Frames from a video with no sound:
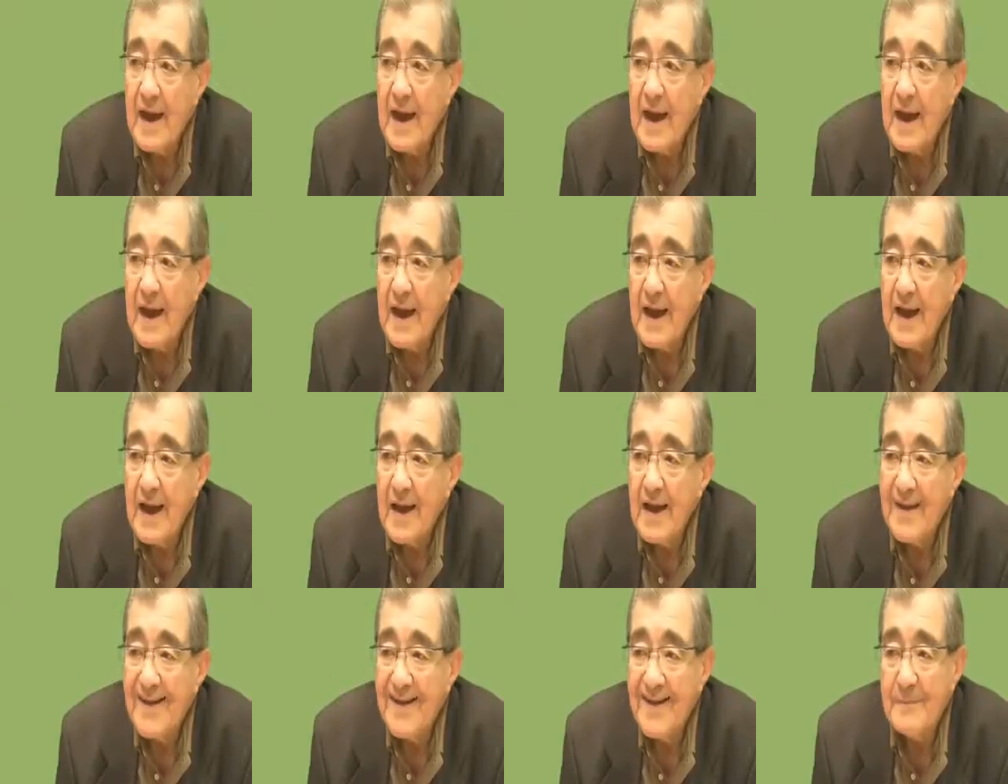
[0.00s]

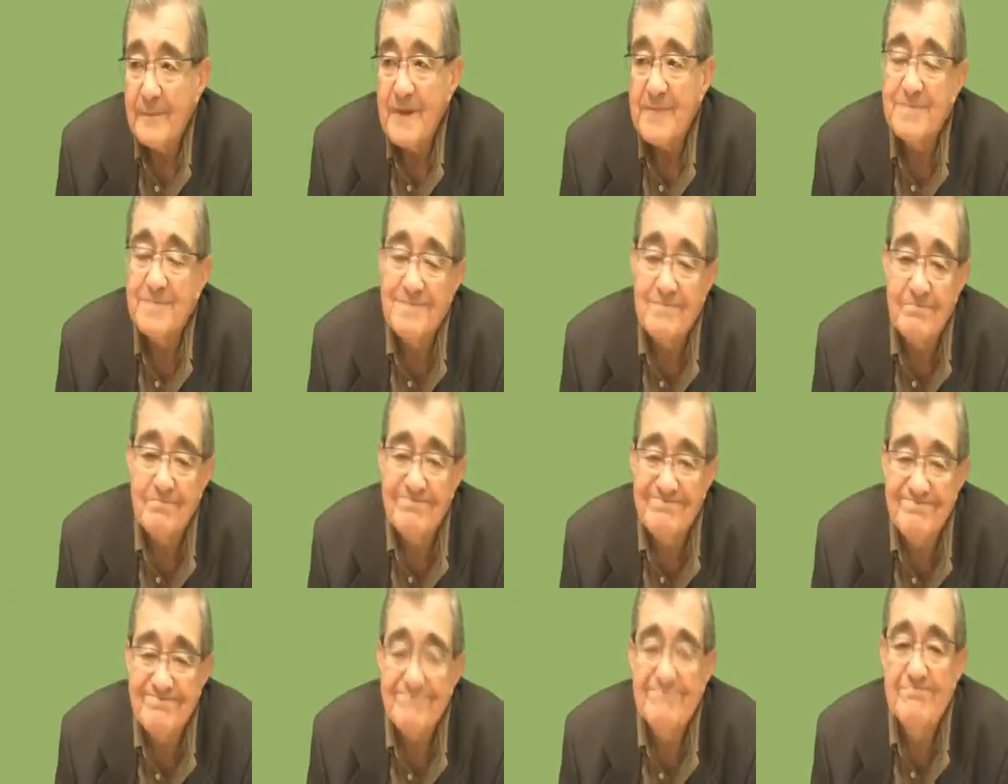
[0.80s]
But
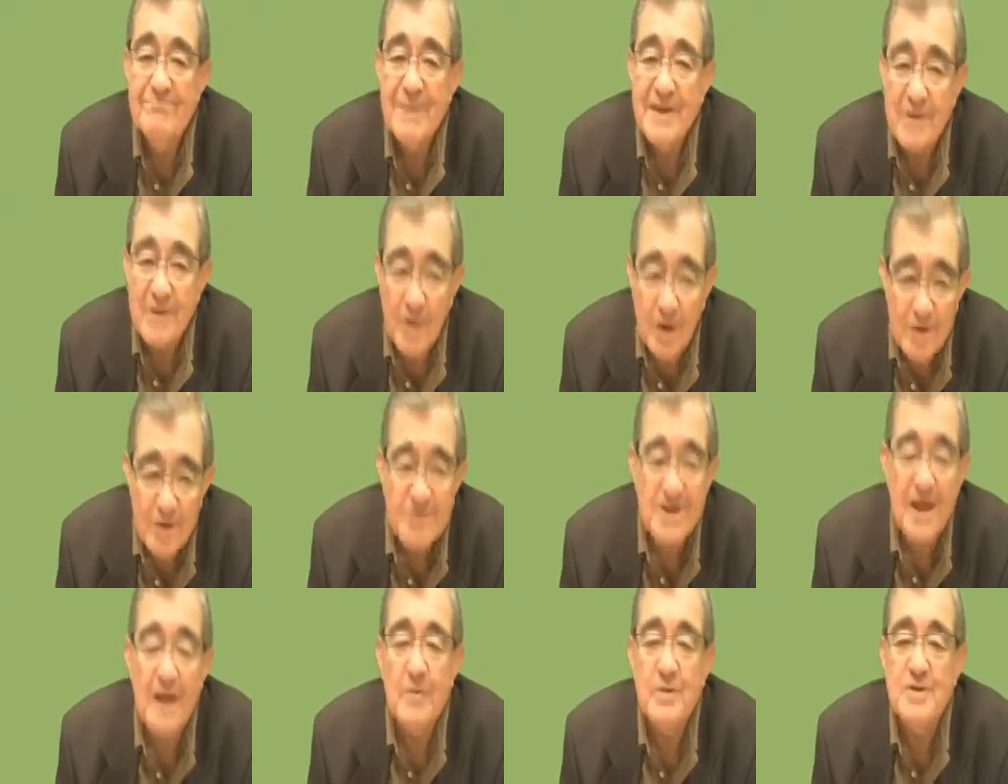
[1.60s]

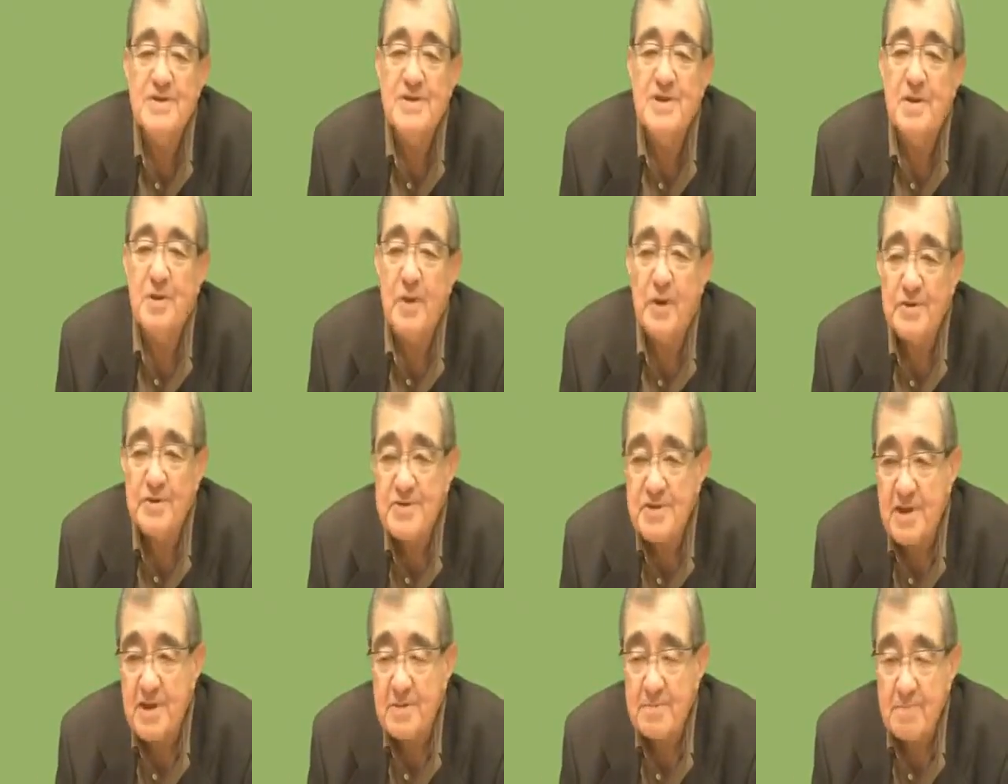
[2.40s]
because I was in
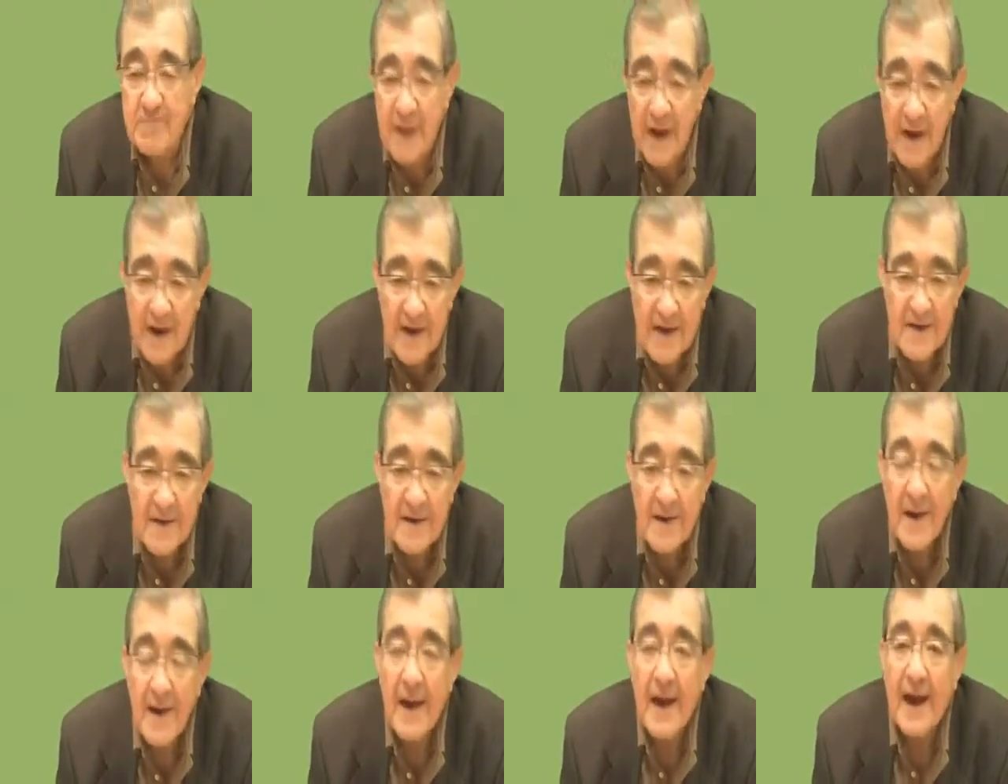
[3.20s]
constant
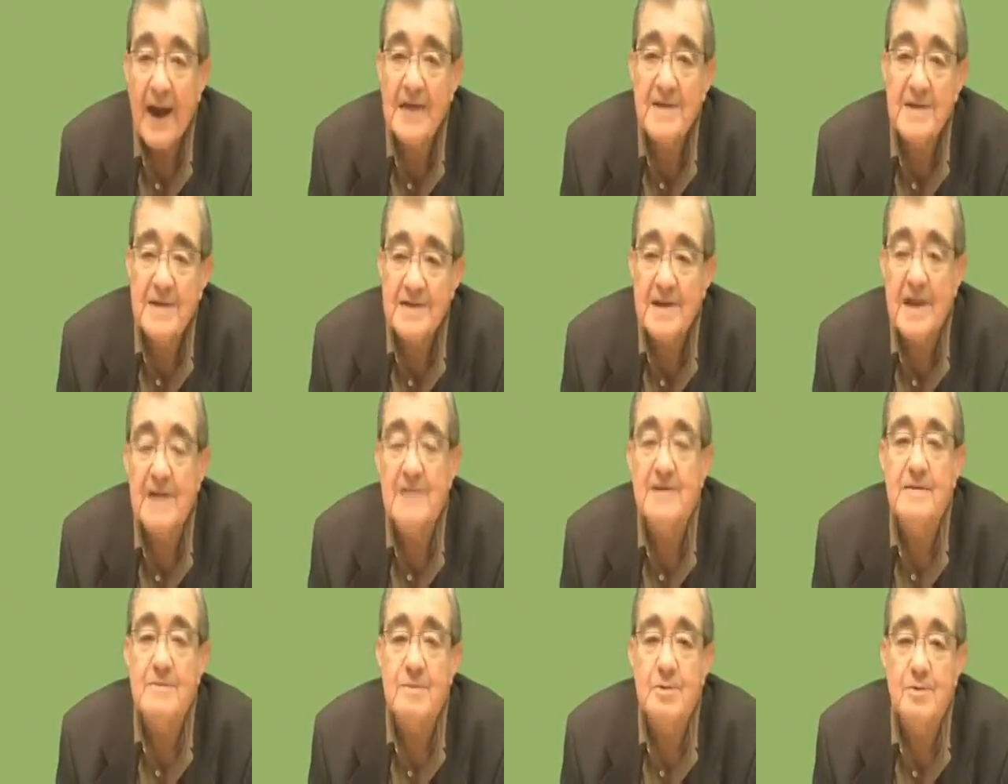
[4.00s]
pain, I
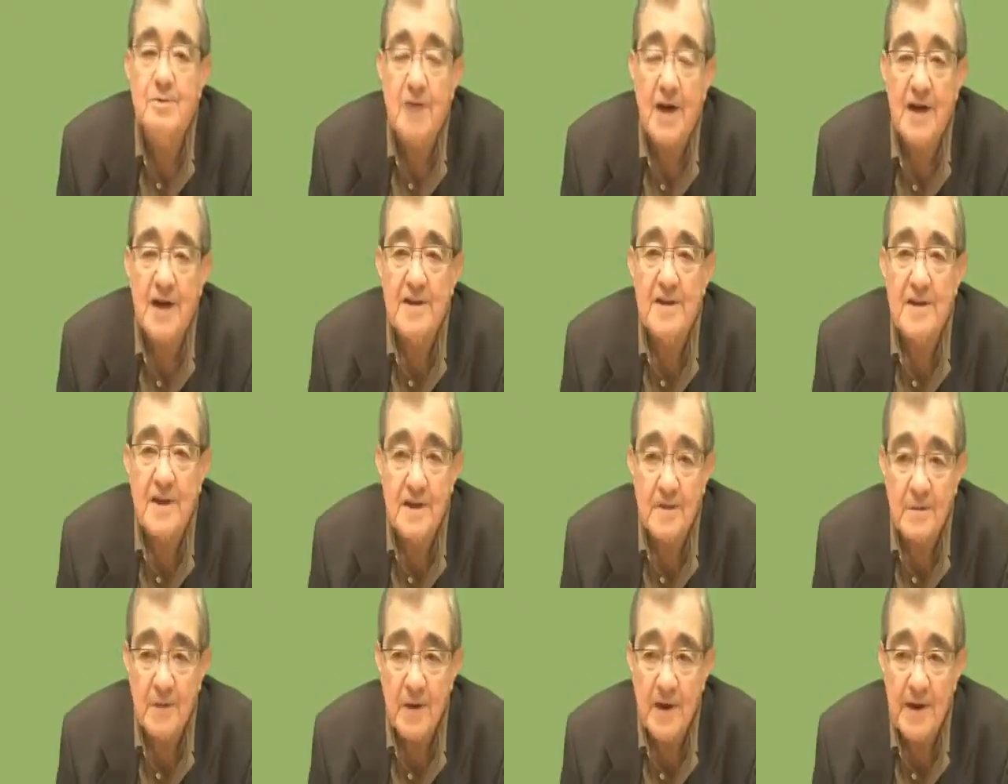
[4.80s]
decided to try it
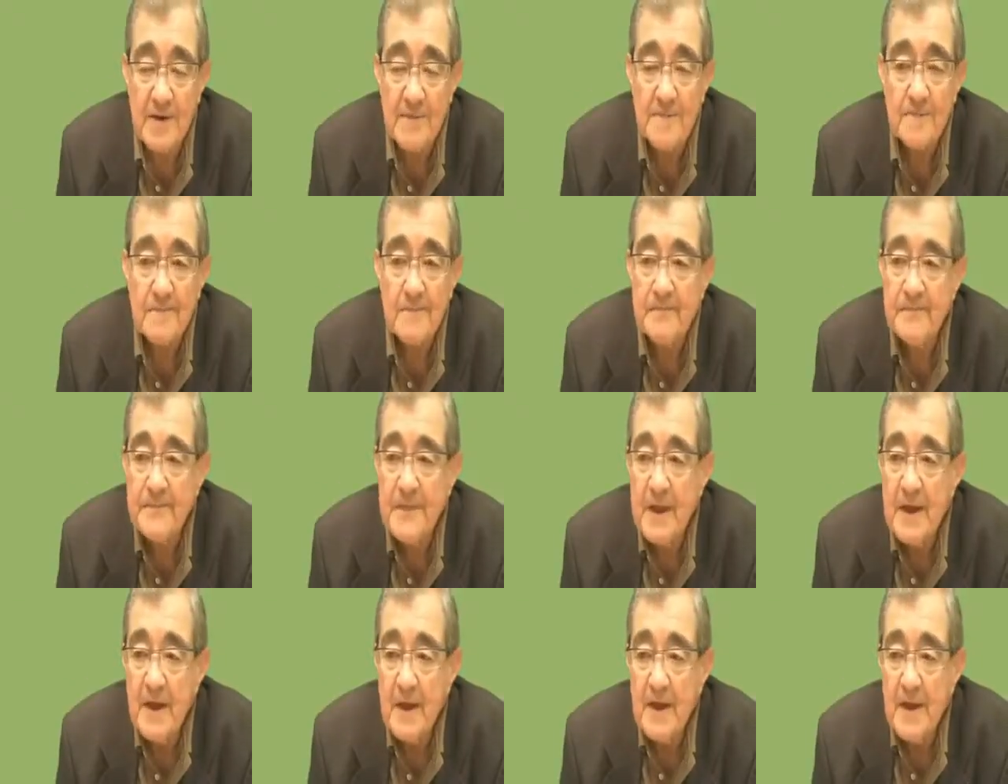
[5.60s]
anyway.
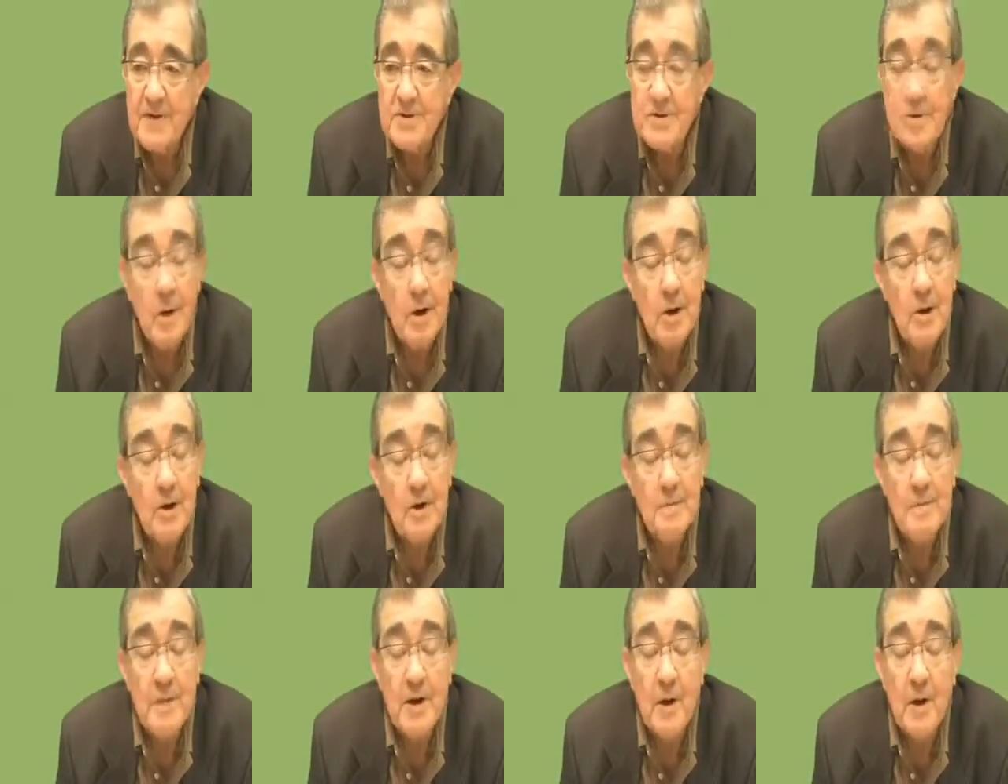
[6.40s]
So
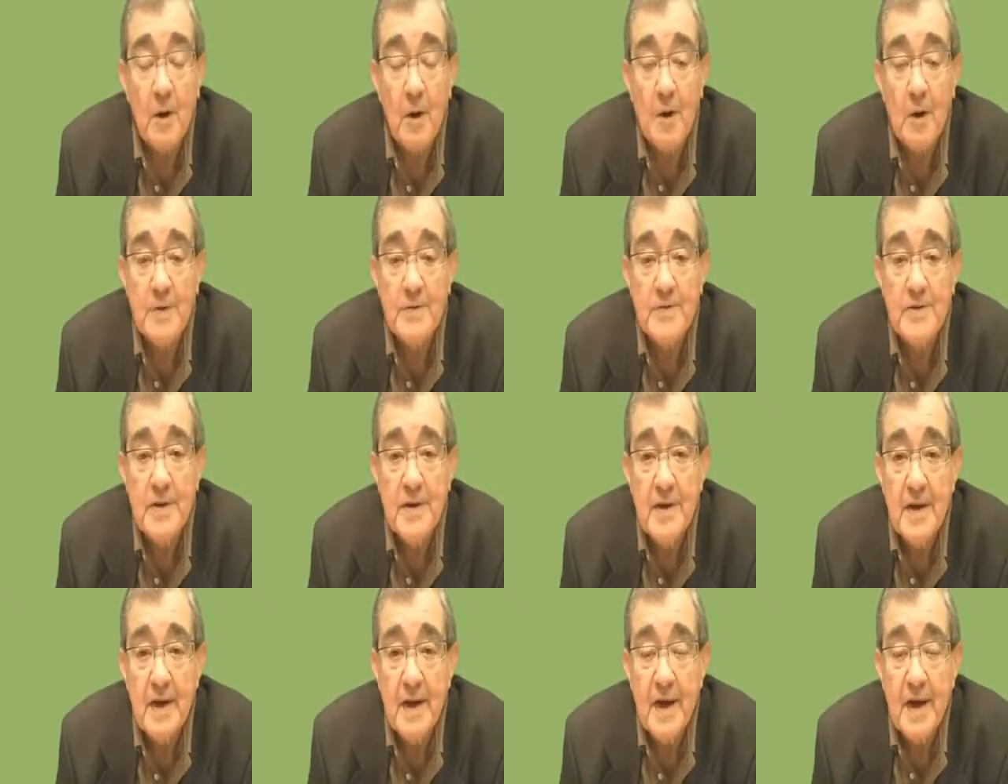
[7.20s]
lo and behold,
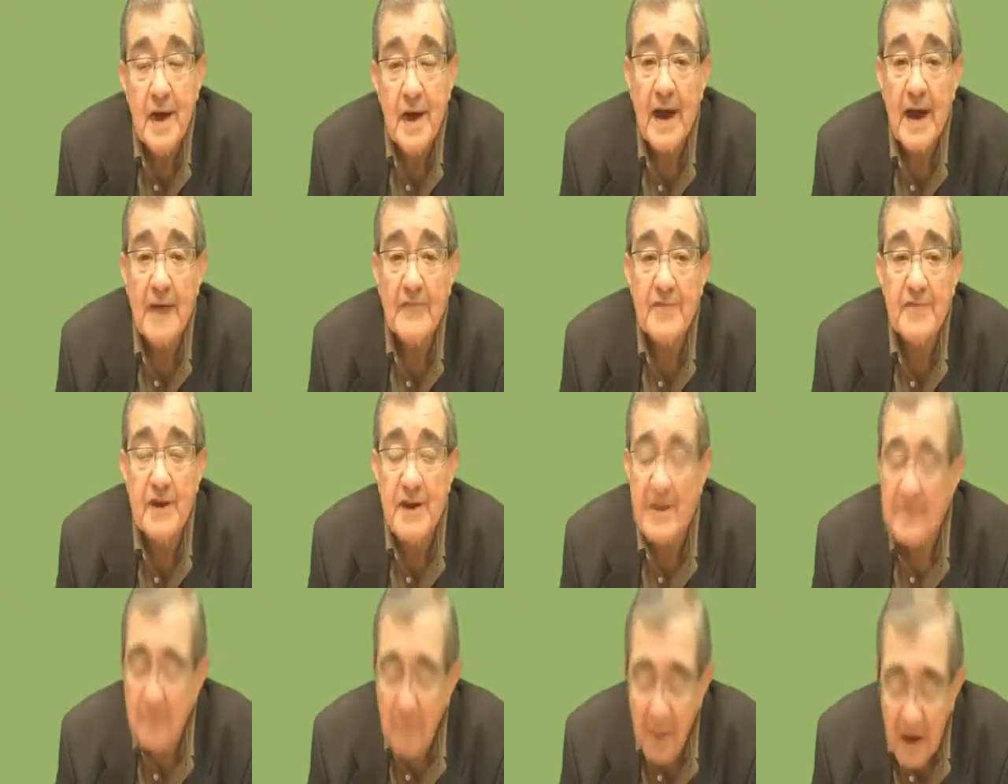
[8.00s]

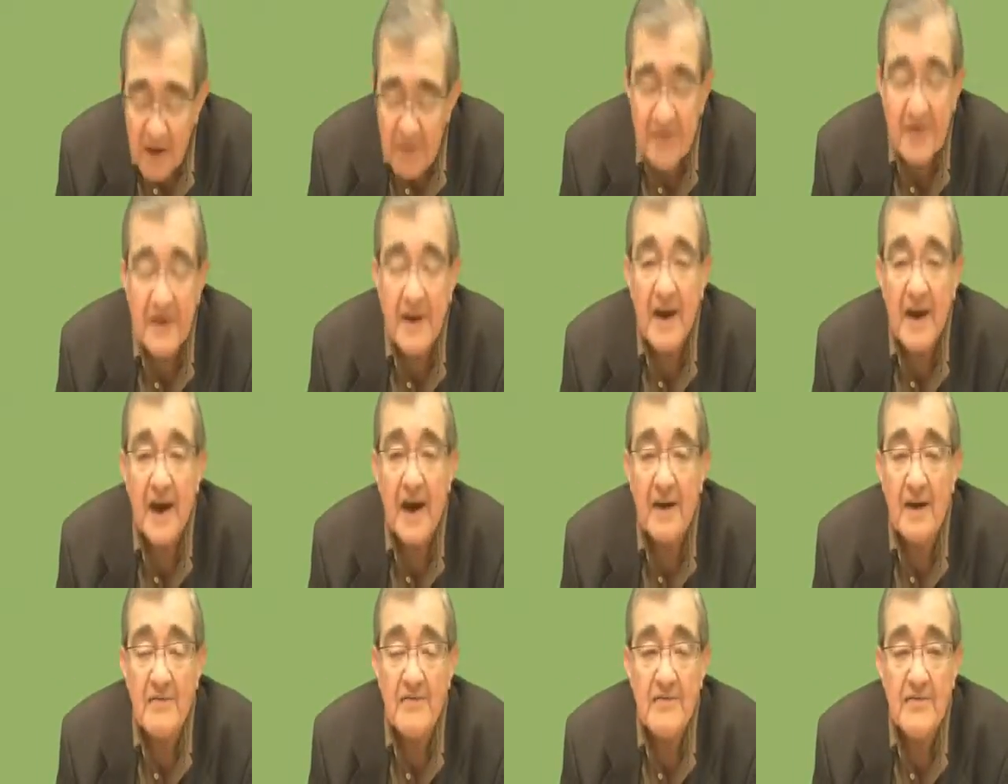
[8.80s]
after a month and a
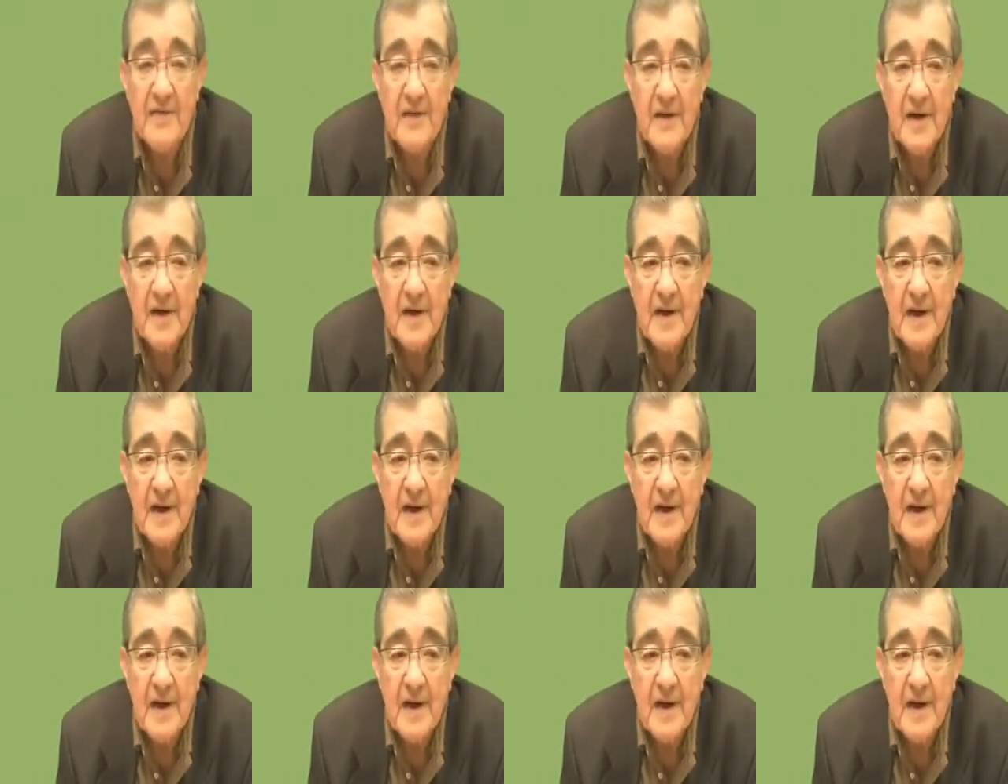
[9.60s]
half,